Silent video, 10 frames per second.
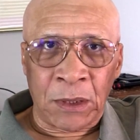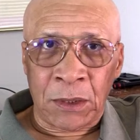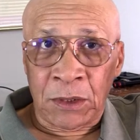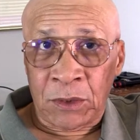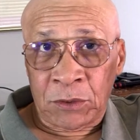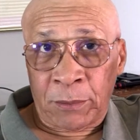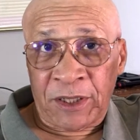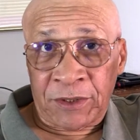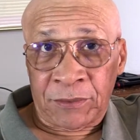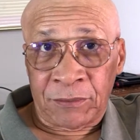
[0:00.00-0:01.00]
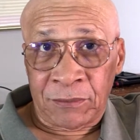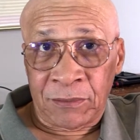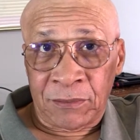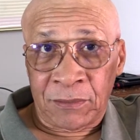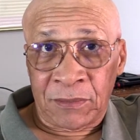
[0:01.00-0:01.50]
He took the money.
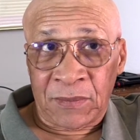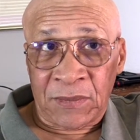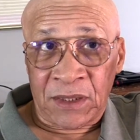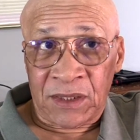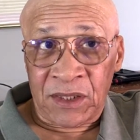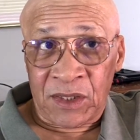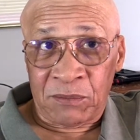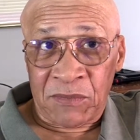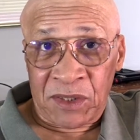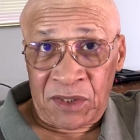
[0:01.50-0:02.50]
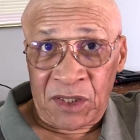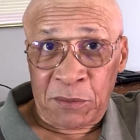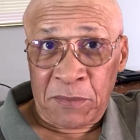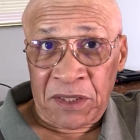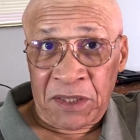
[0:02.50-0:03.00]
It's
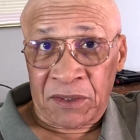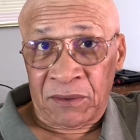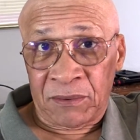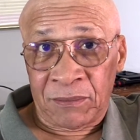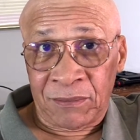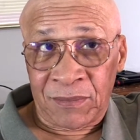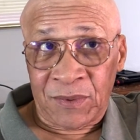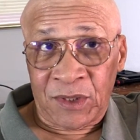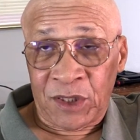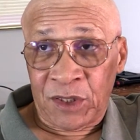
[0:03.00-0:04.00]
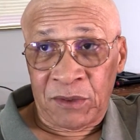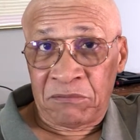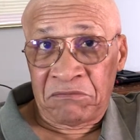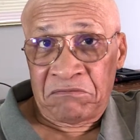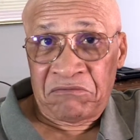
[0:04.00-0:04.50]
his money. He
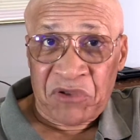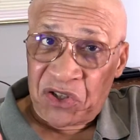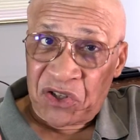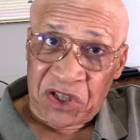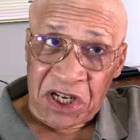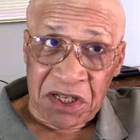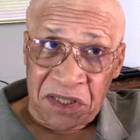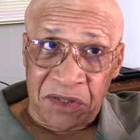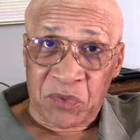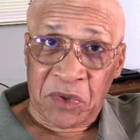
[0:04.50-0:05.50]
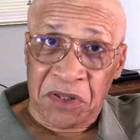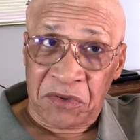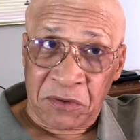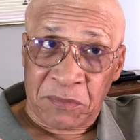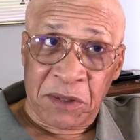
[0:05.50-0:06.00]
shared it
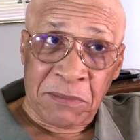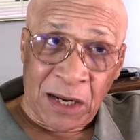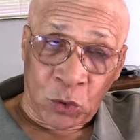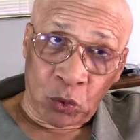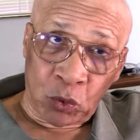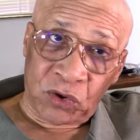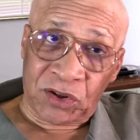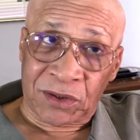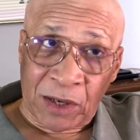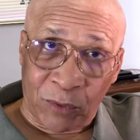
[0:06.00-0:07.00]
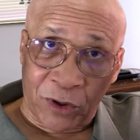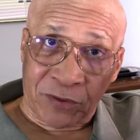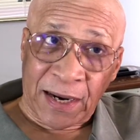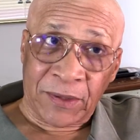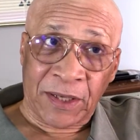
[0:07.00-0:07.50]
with the big makouts that were
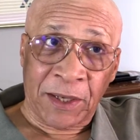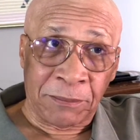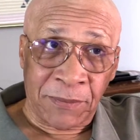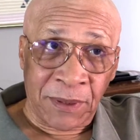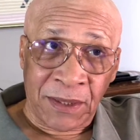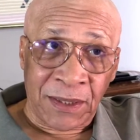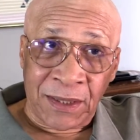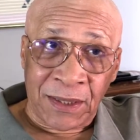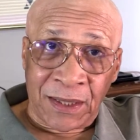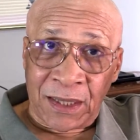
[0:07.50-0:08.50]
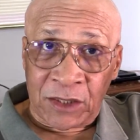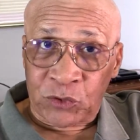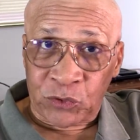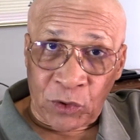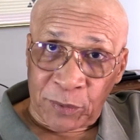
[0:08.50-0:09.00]
around him, and
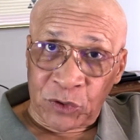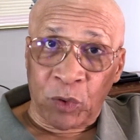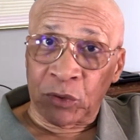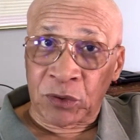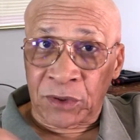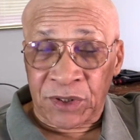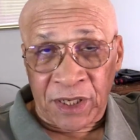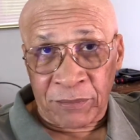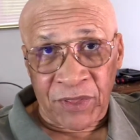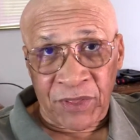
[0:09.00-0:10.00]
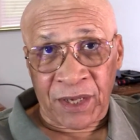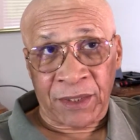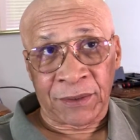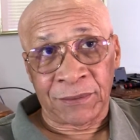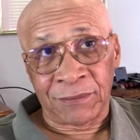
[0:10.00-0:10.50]
Trump is going to do the same
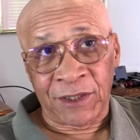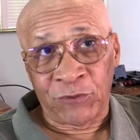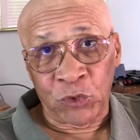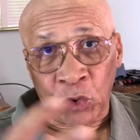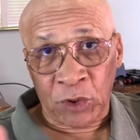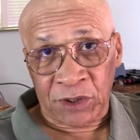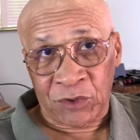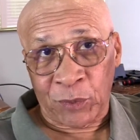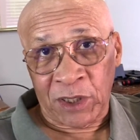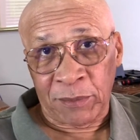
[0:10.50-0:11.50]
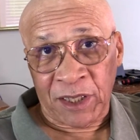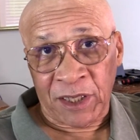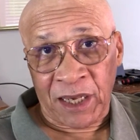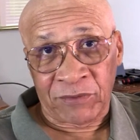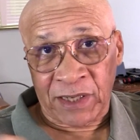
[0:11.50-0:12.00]
thing. If you notice the way he
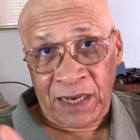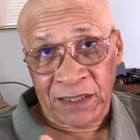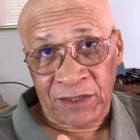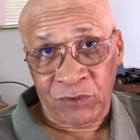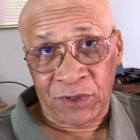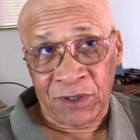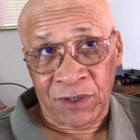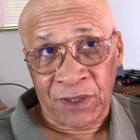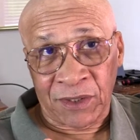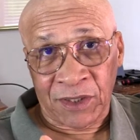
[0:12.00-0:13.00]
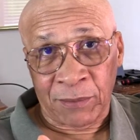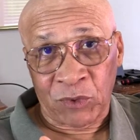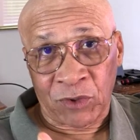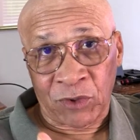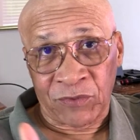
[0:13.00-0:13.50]
behaves, like I gave you the
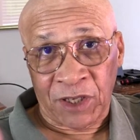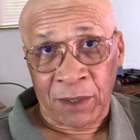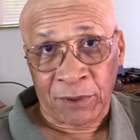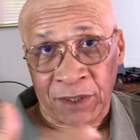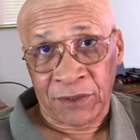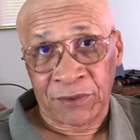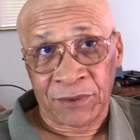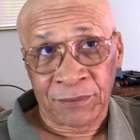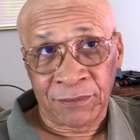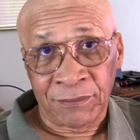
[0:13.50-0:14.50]
example of the airplanes,